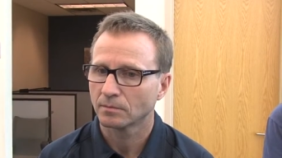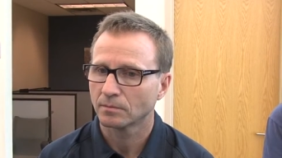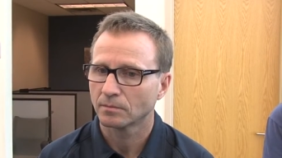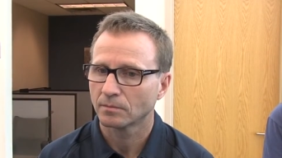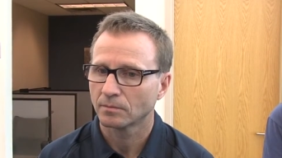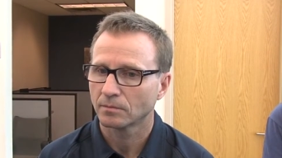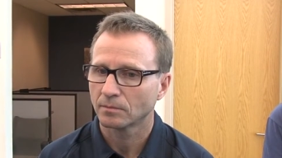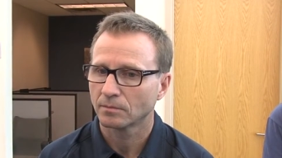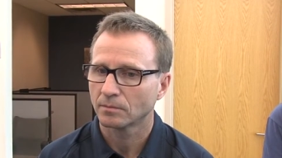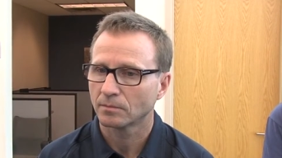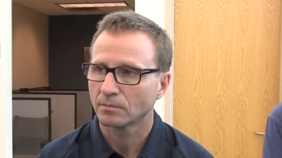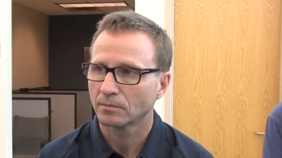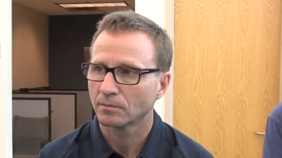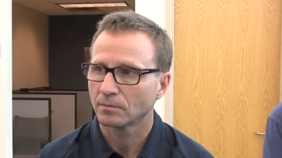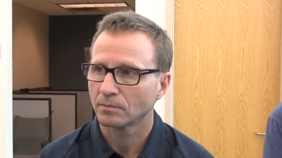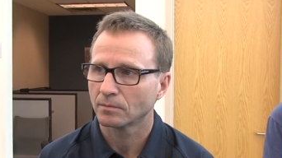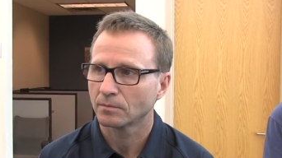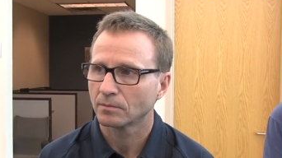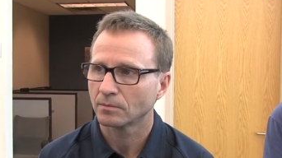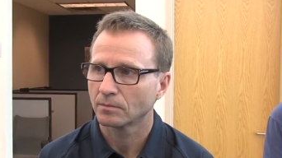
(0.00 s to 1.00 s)
like a
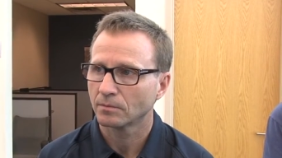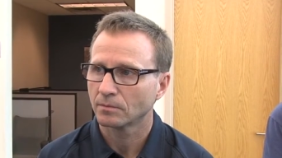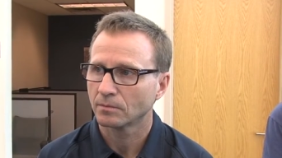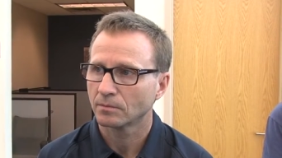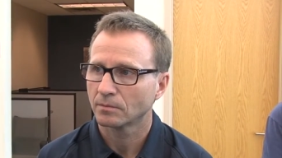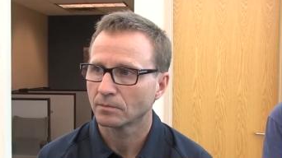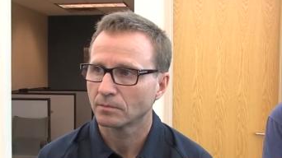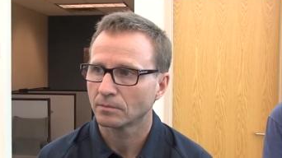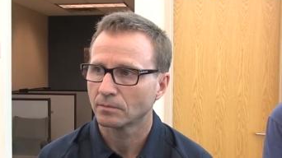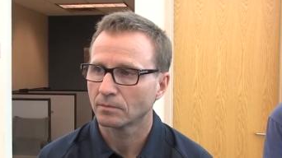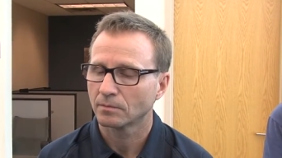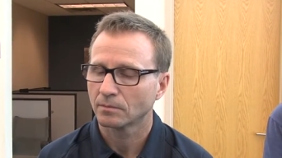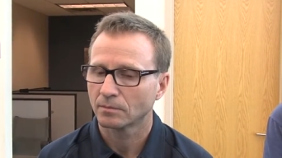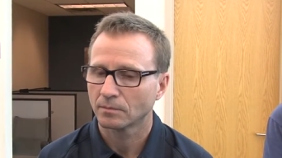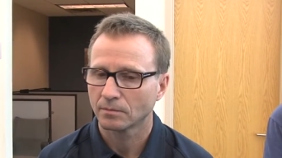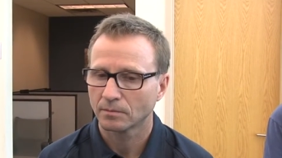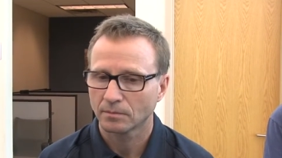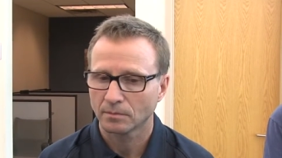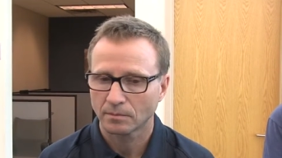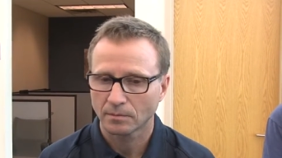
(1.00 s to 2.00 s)
young emotional team, and
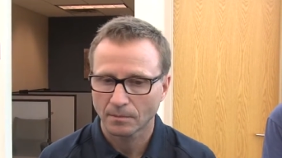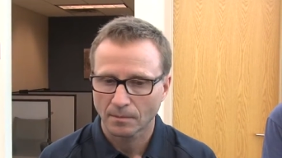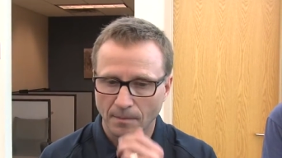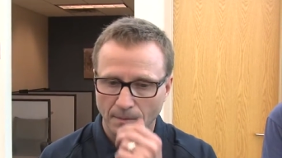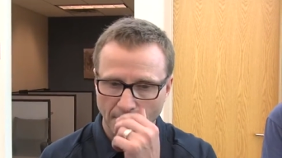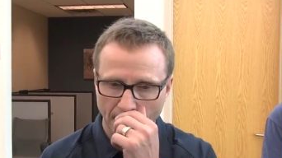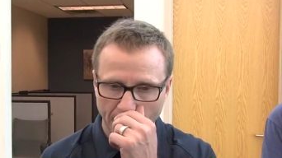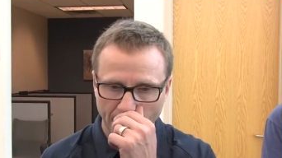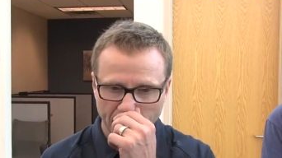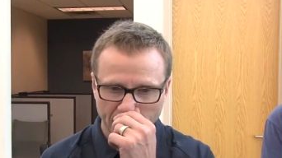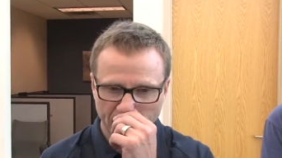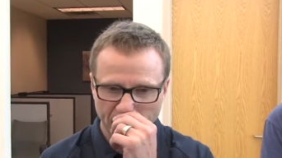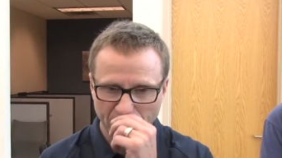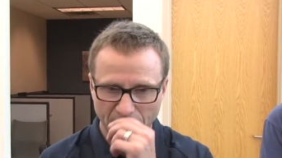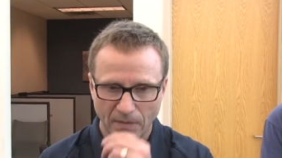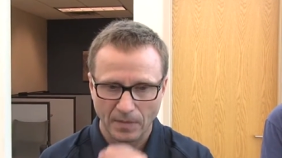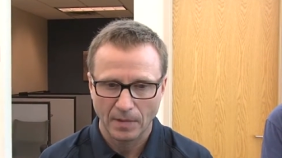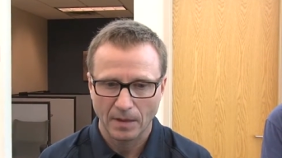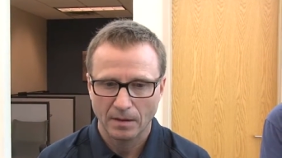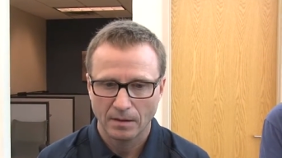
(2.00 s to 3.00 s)
still keep them calm?
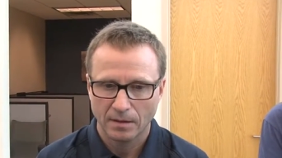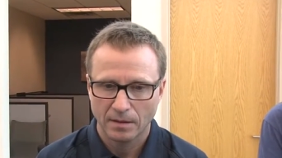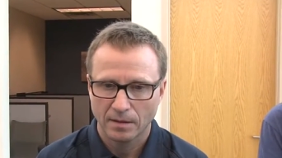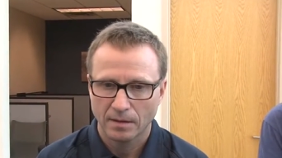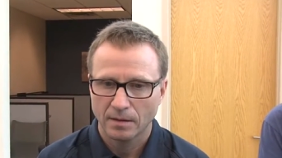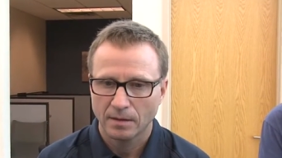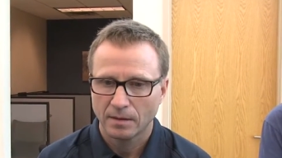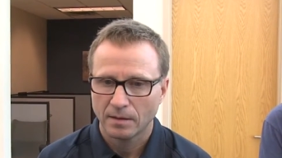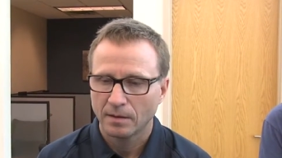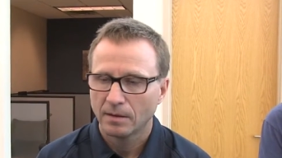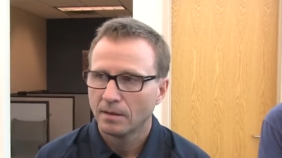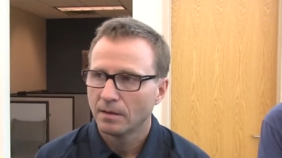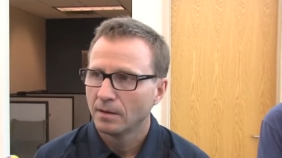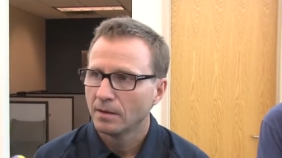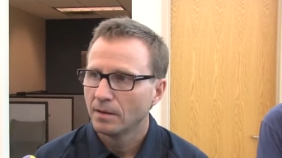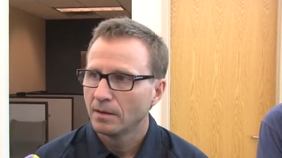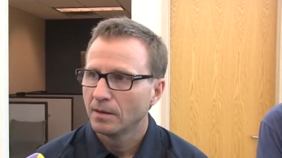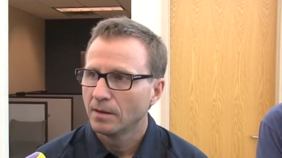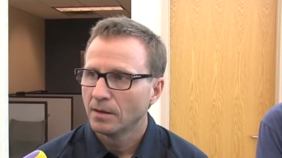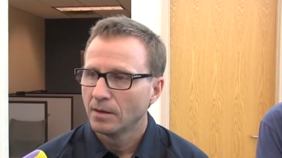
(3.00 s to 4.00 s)
I guess at the same time.